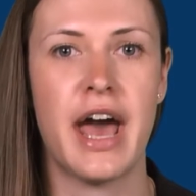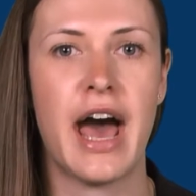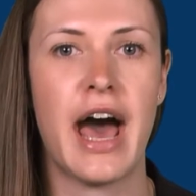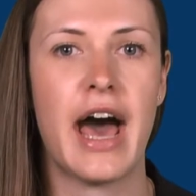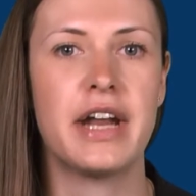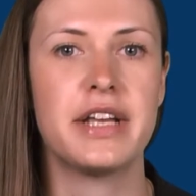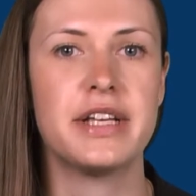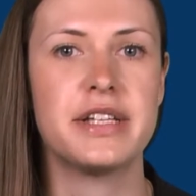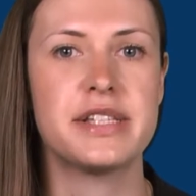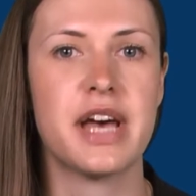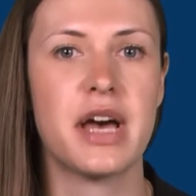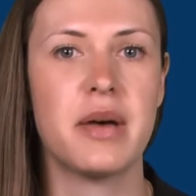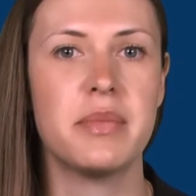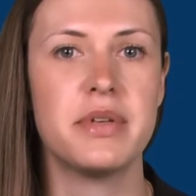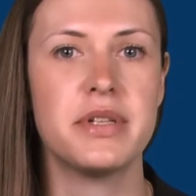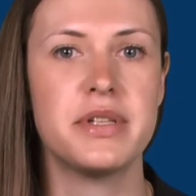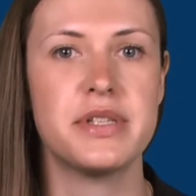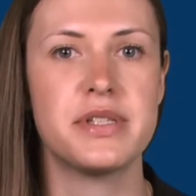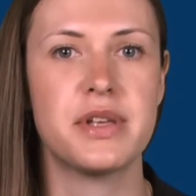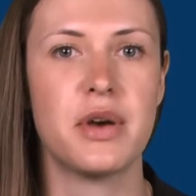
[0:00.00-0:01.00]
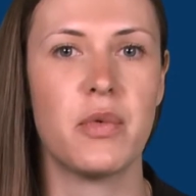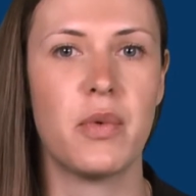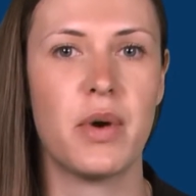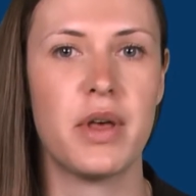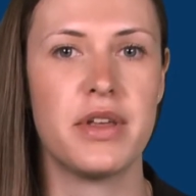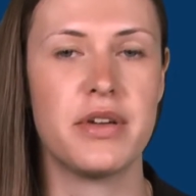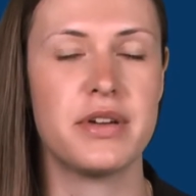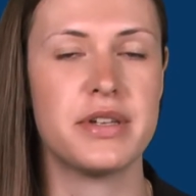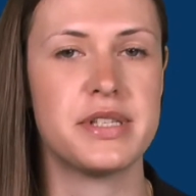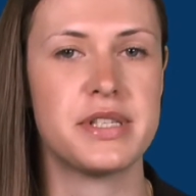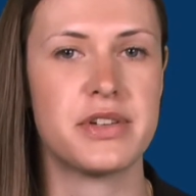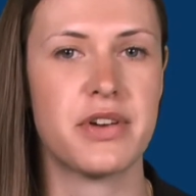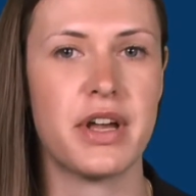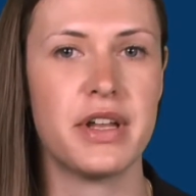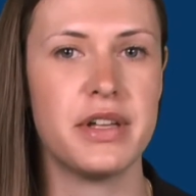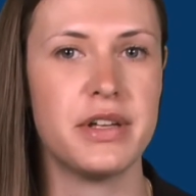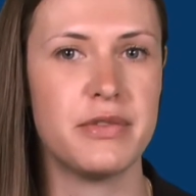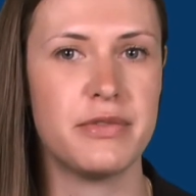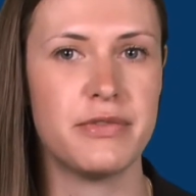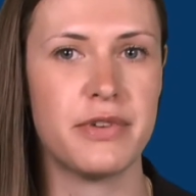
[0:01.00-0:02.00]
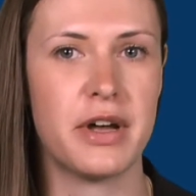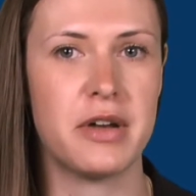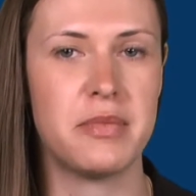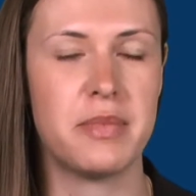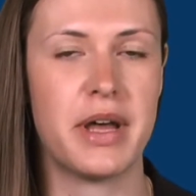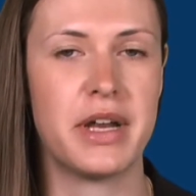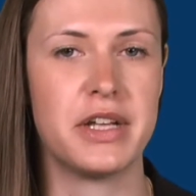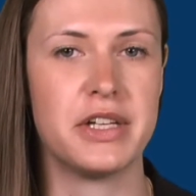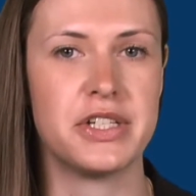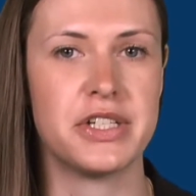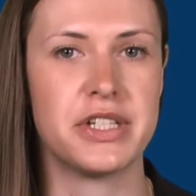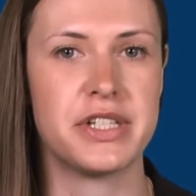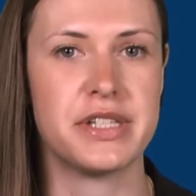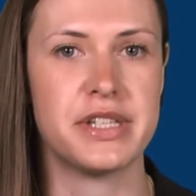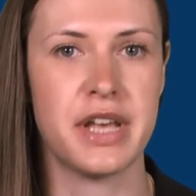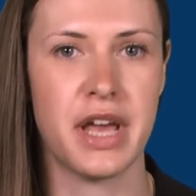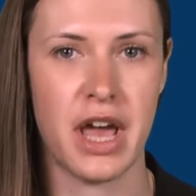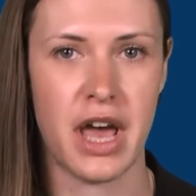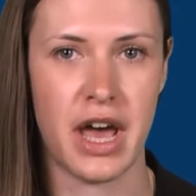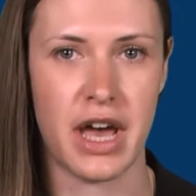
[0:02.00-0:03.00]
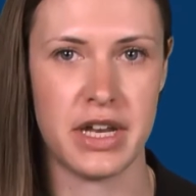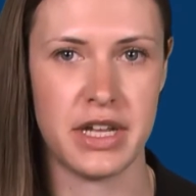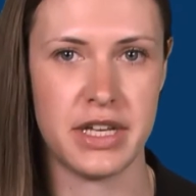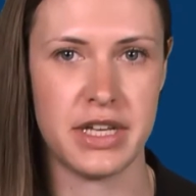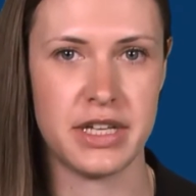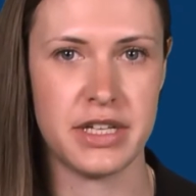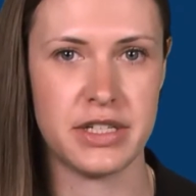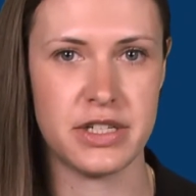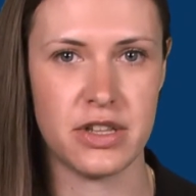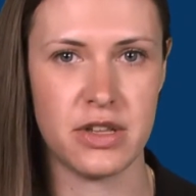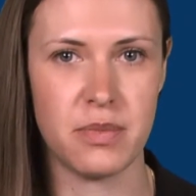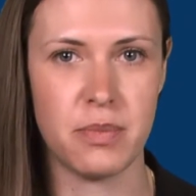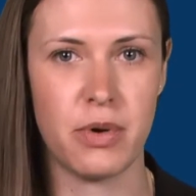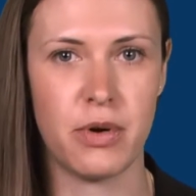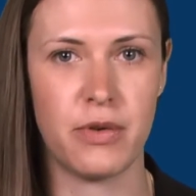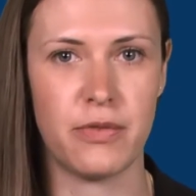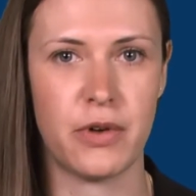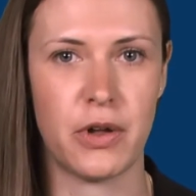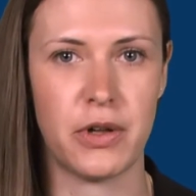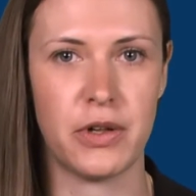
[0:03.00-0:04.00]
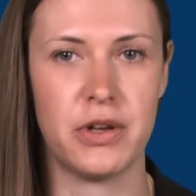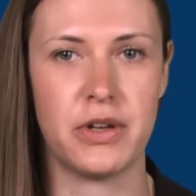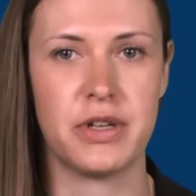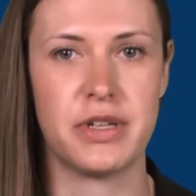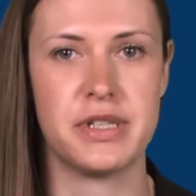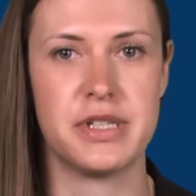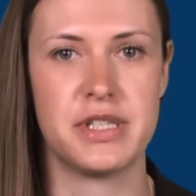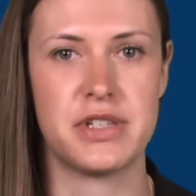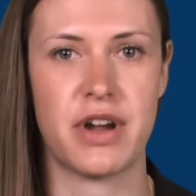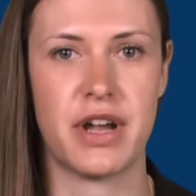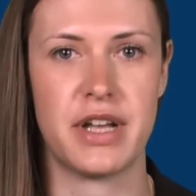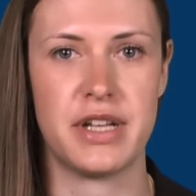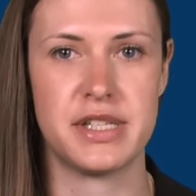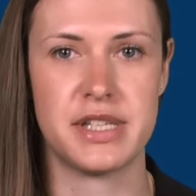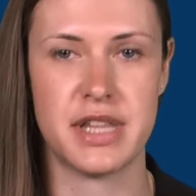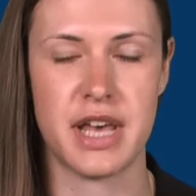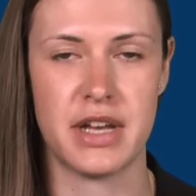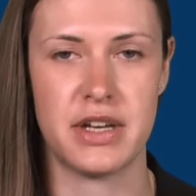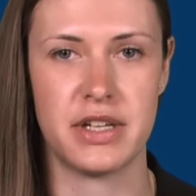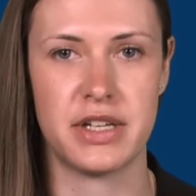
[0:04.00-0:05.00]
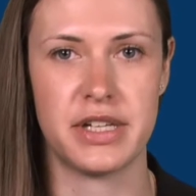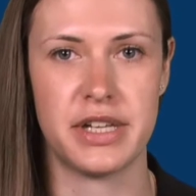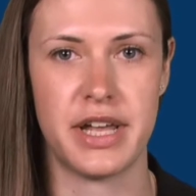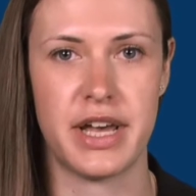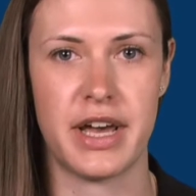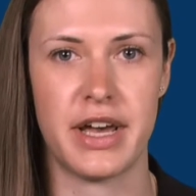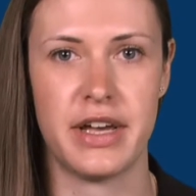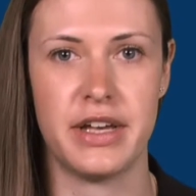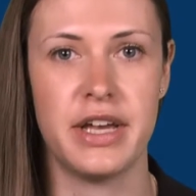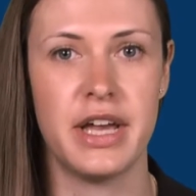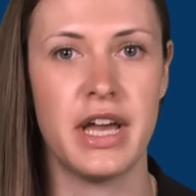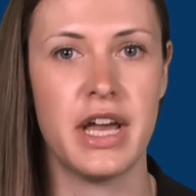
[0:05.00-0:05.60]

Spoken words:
and examines whether Australian fund managers adhere to the portfolio constraints they declare